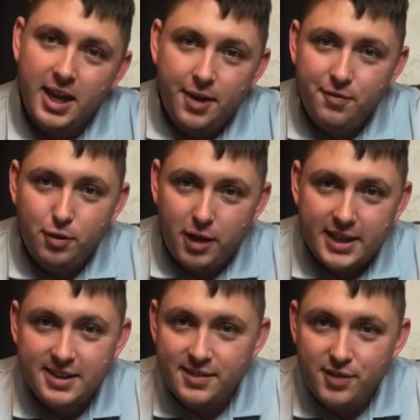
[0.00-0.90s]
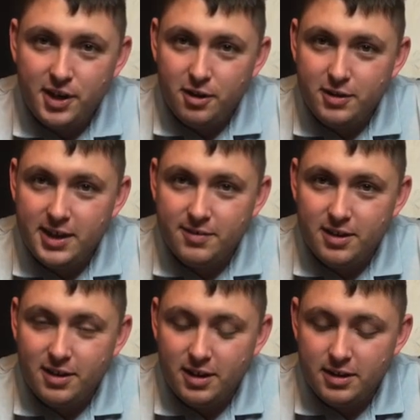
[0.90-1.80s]
if you like this video, give
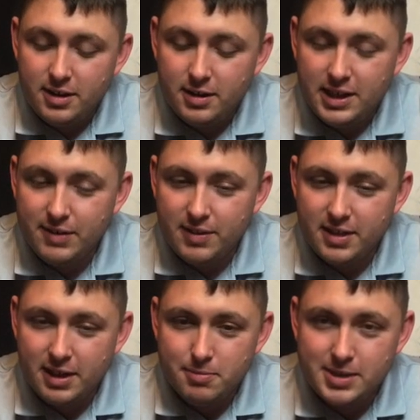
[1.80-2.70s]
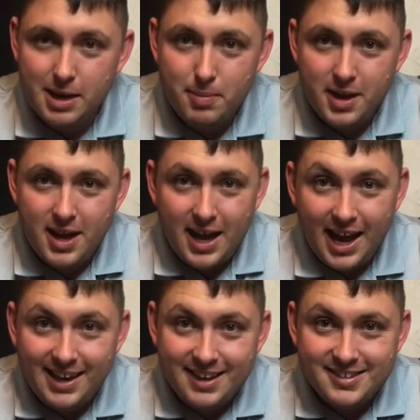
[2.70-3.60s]
it a thumbs up
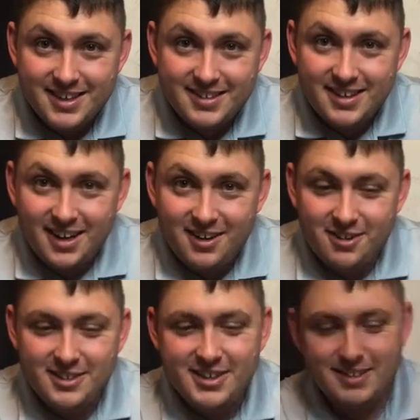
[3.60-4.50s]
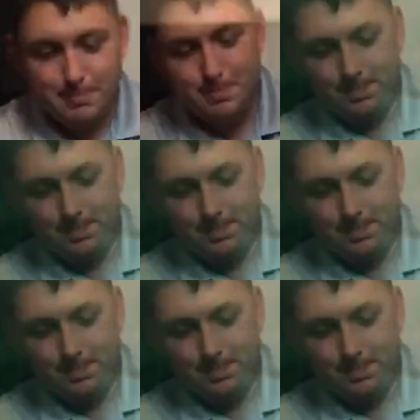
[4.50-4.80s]
and let's get started on this.